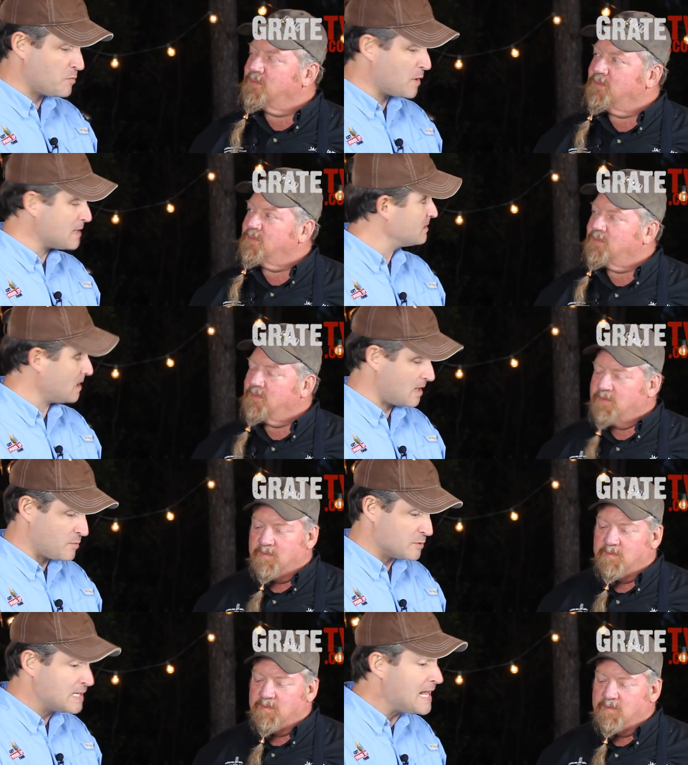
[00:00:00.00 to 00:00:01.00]
Speaker 1: pres uh,
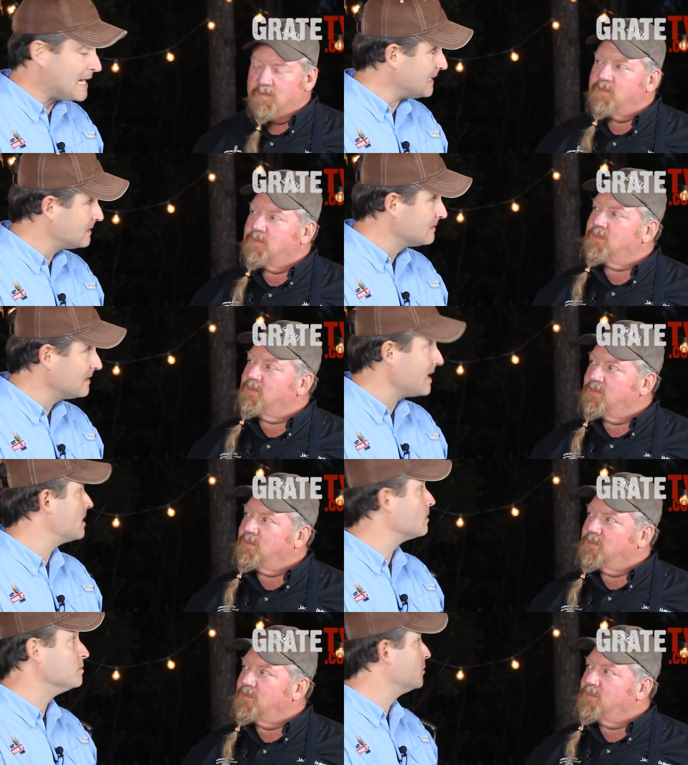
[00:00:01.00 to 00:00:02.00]
present it,
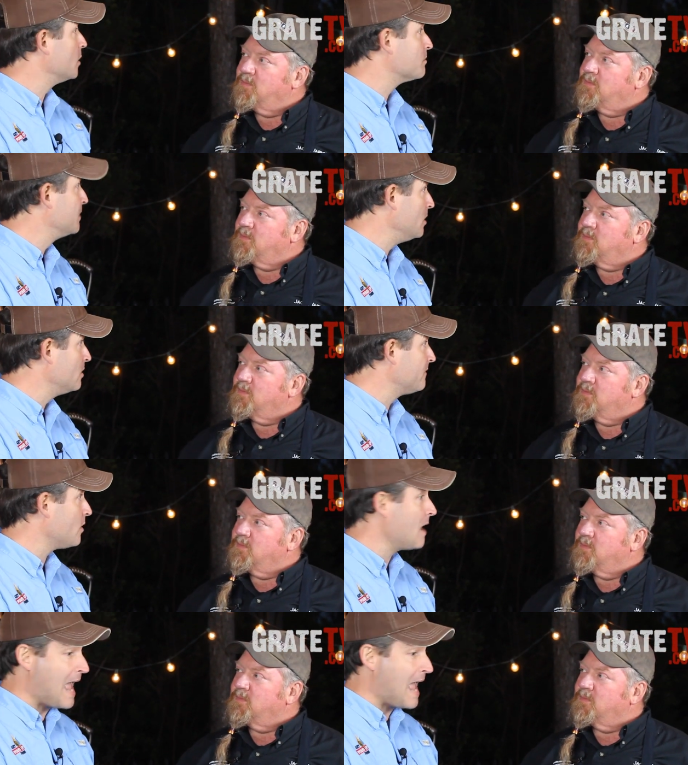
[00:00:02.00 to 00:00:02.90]
it'll look beautiful,